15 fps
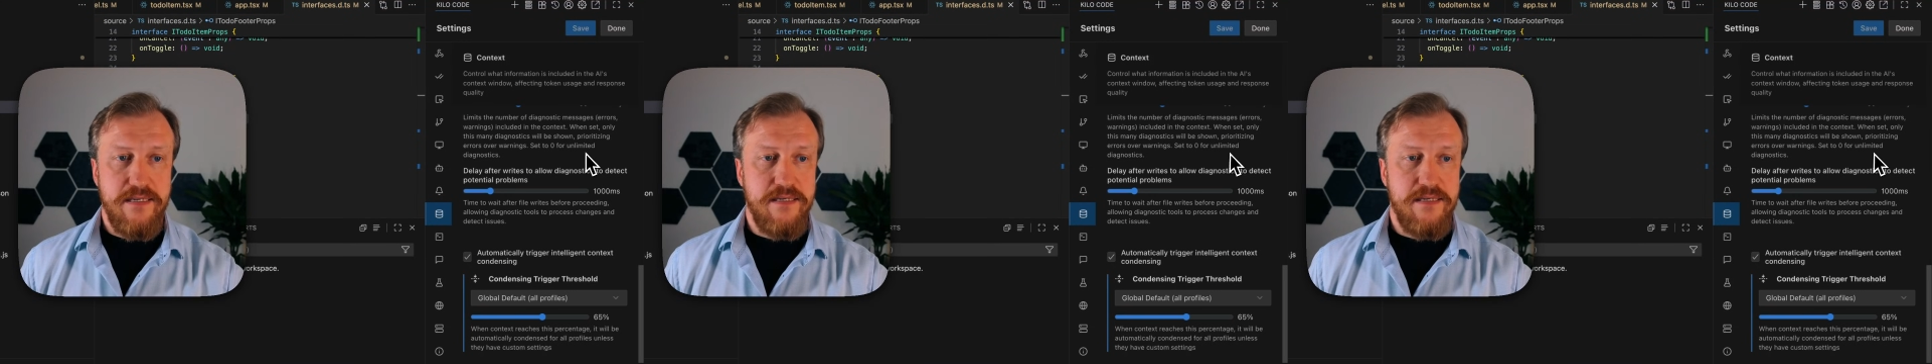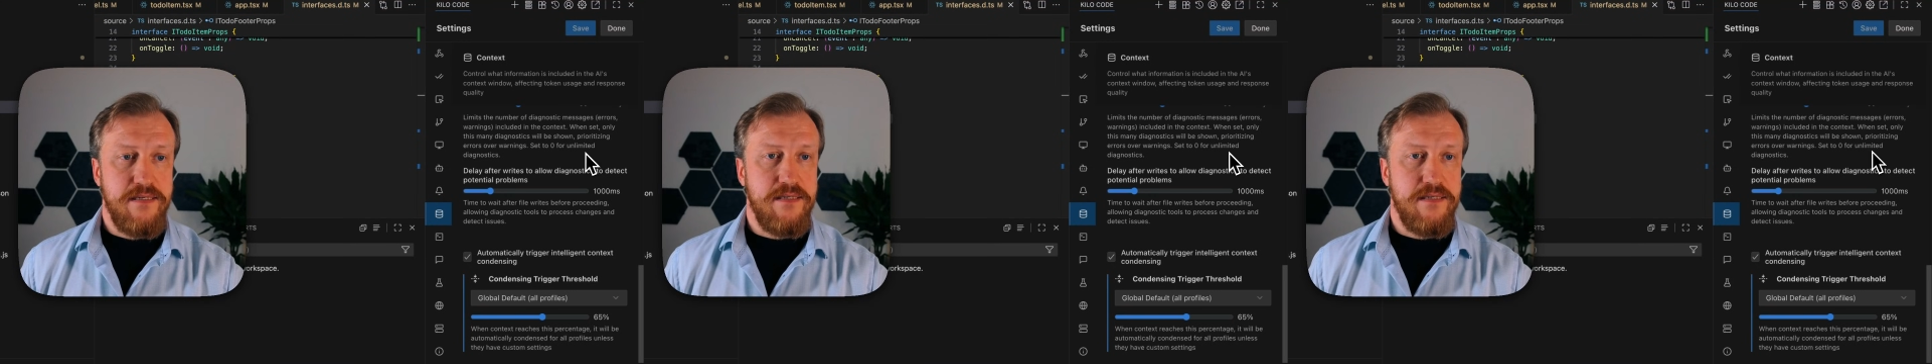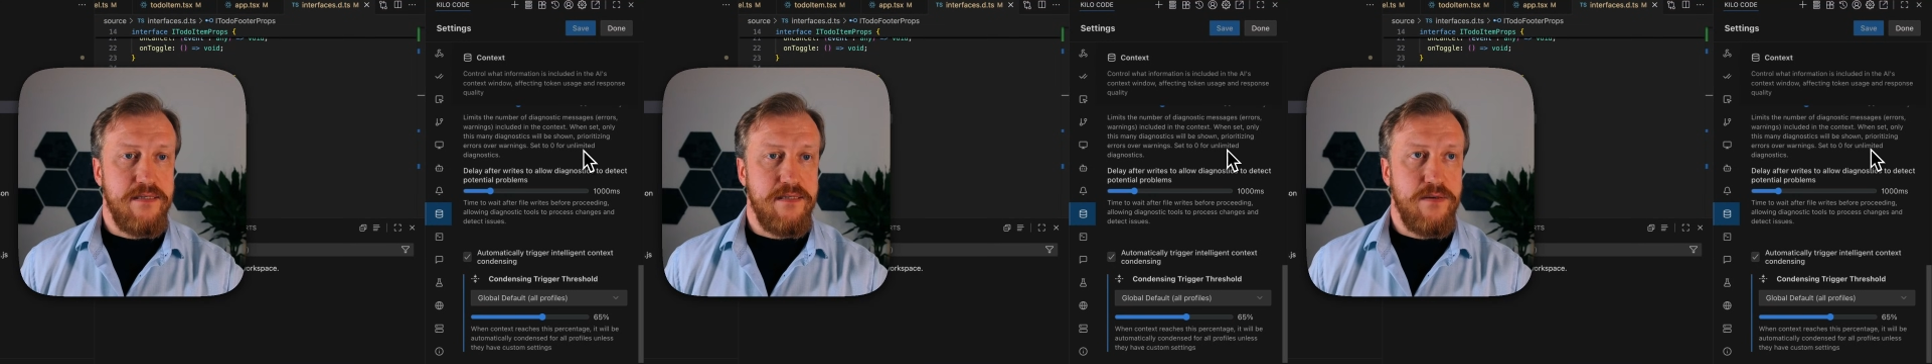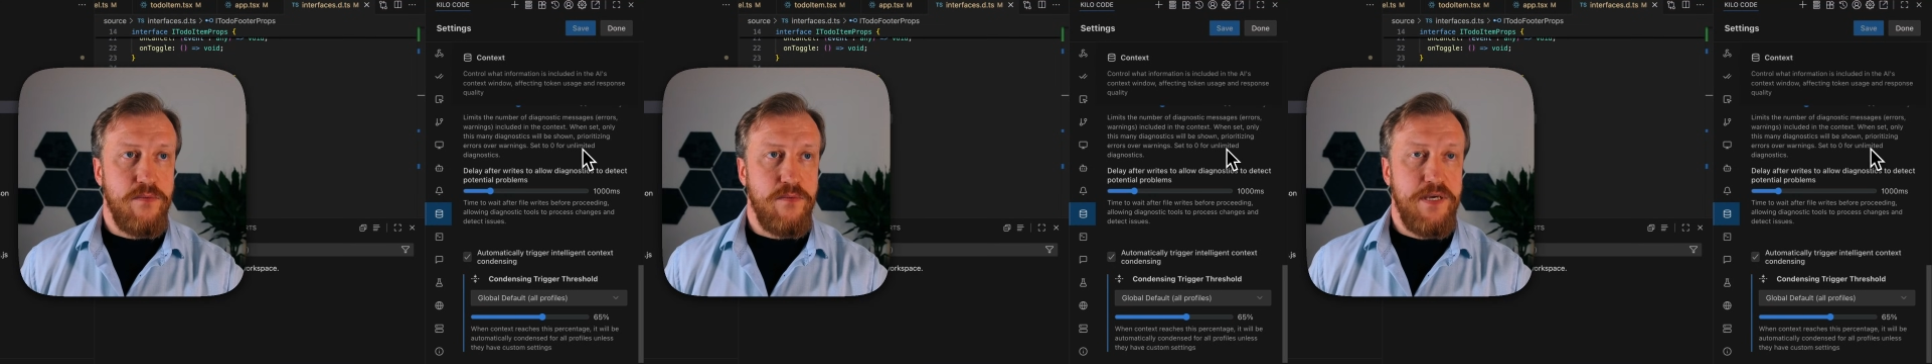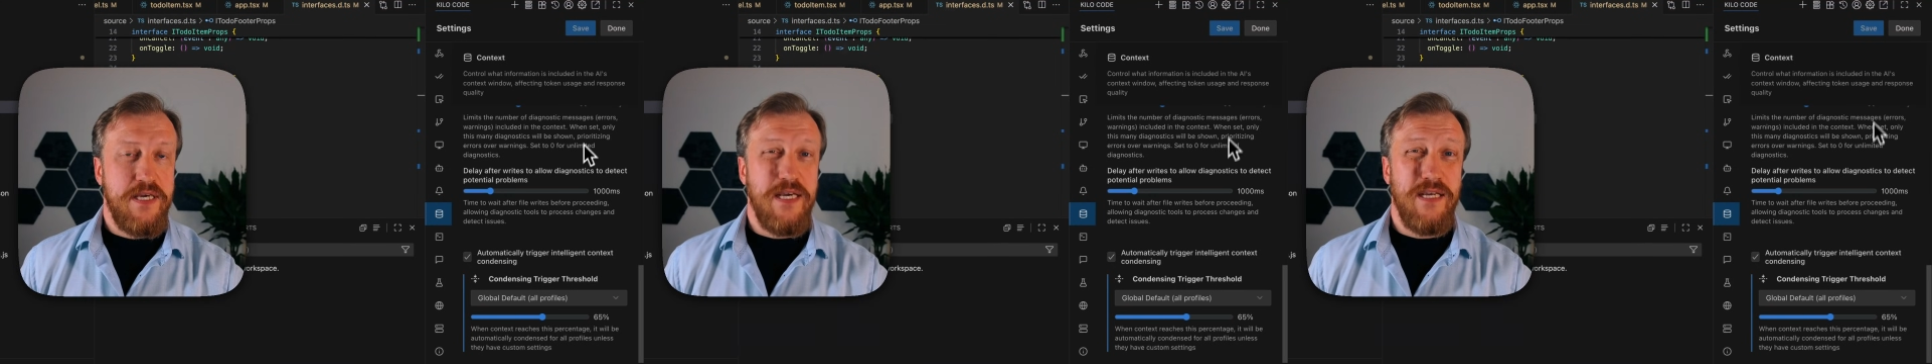
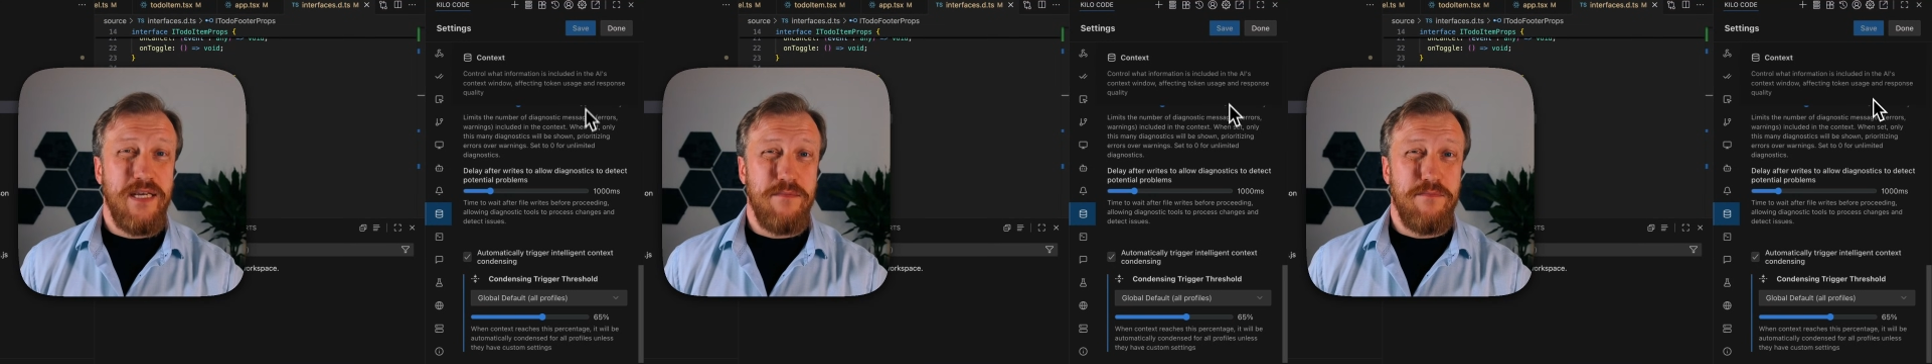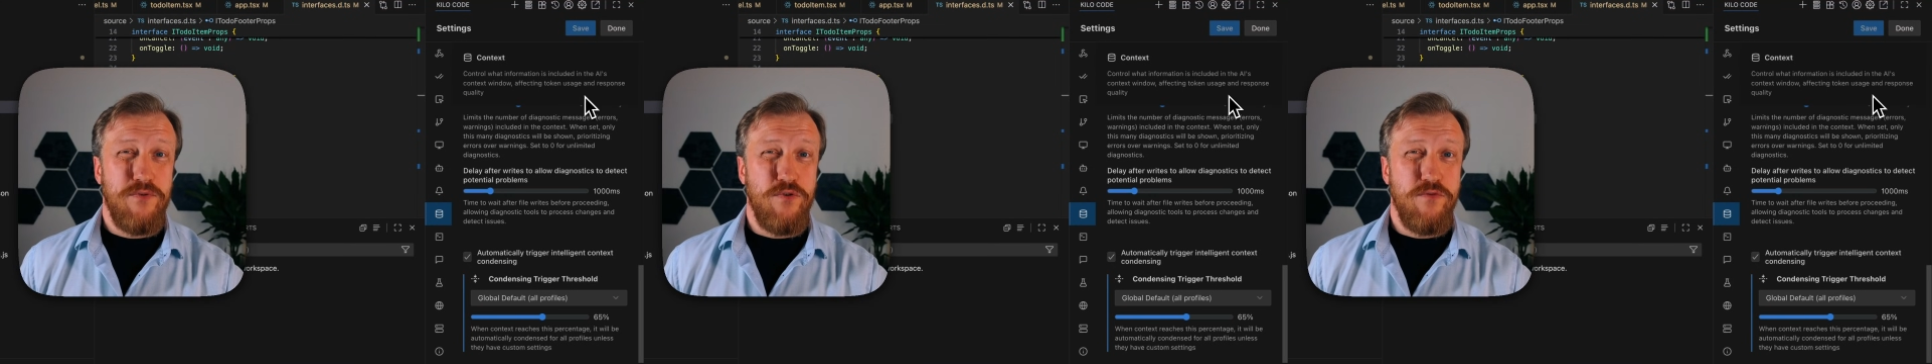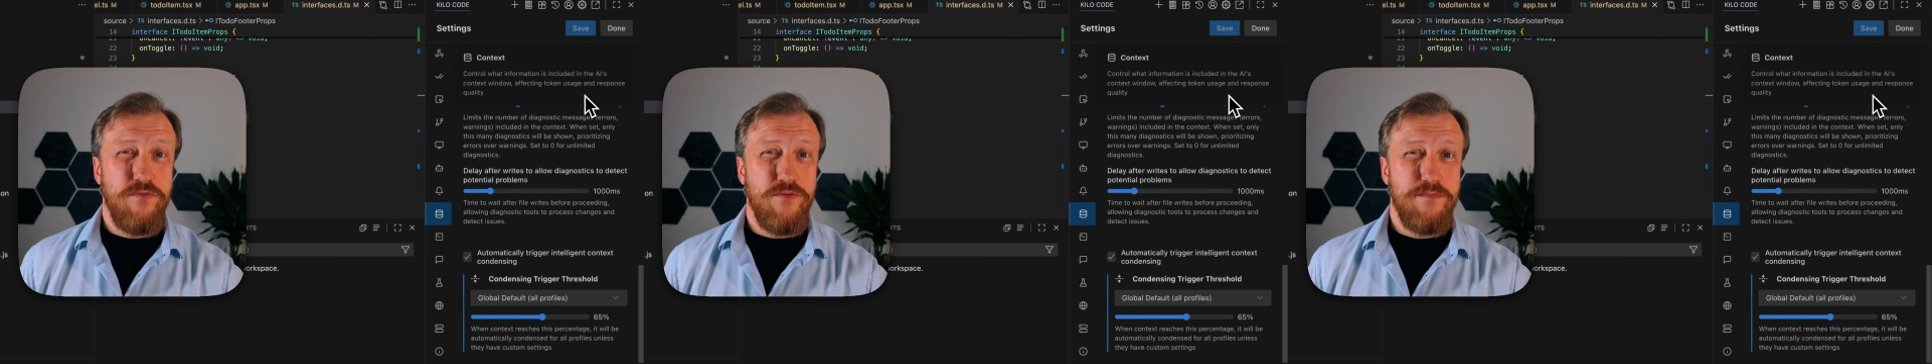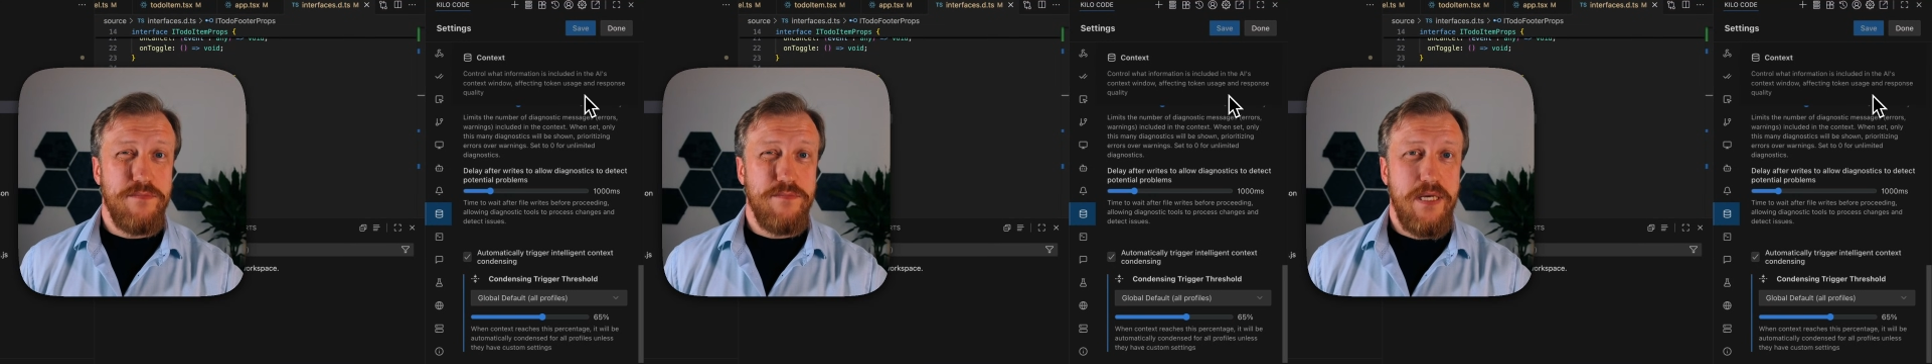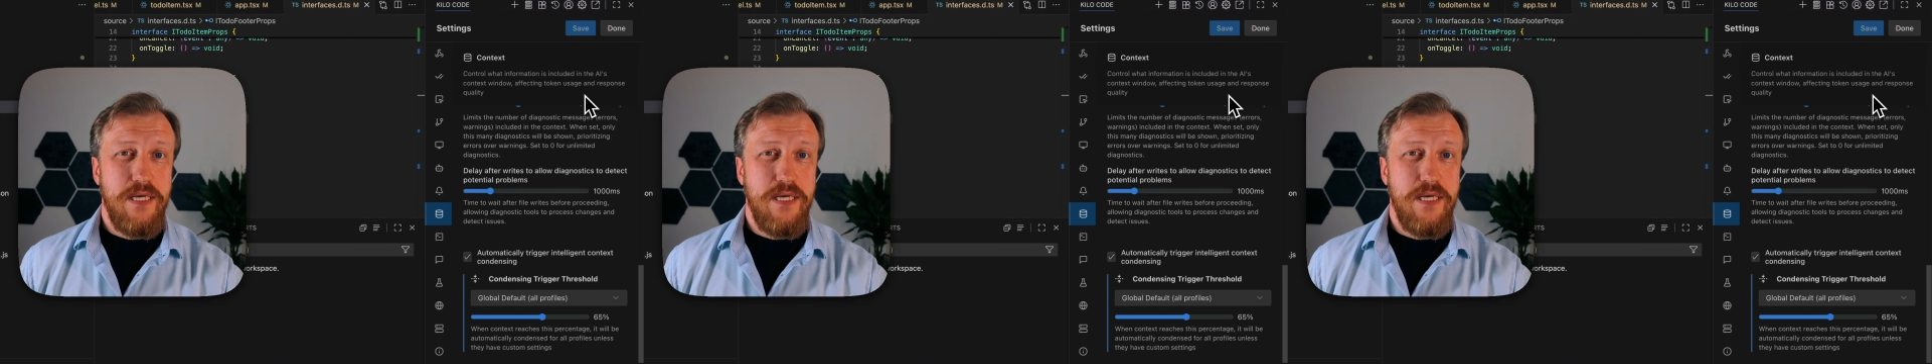we can improve,